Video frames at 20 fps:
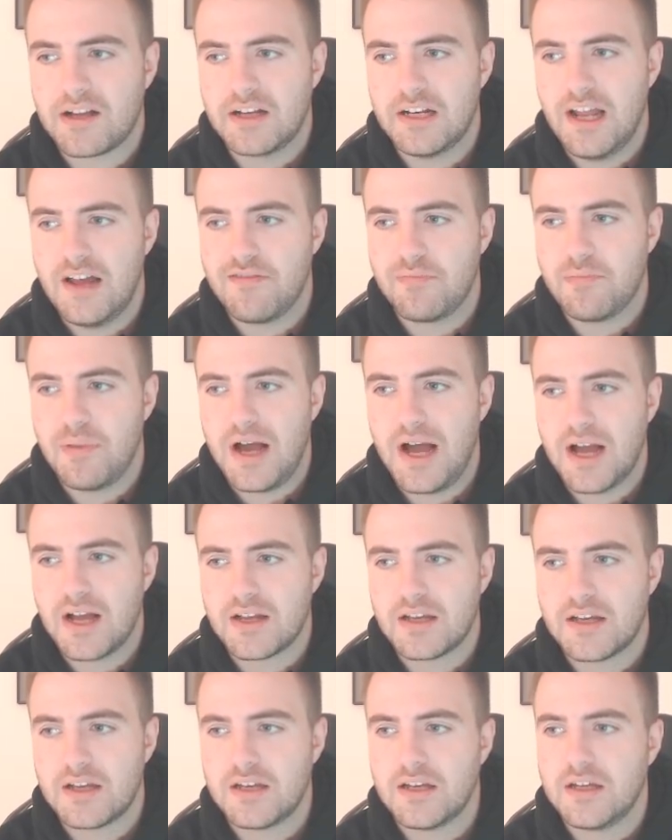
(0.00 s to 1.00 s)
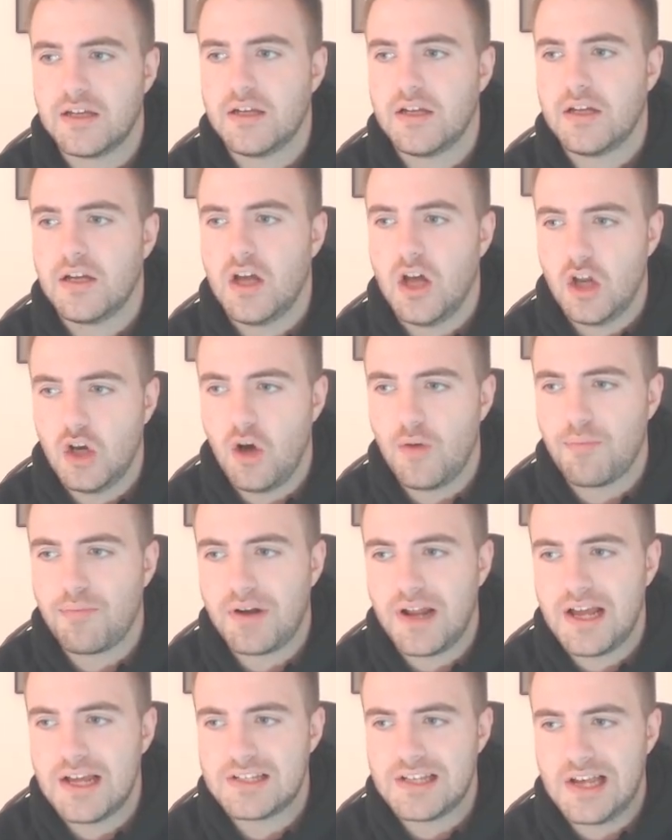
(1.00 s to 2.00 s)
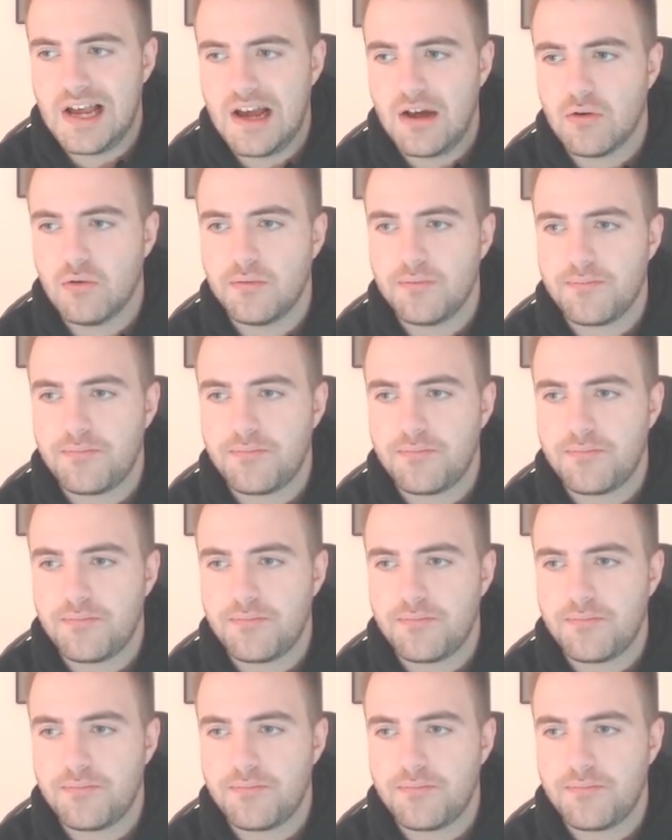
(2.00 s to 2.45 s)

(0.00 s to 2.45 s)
a left back, a lot of players out.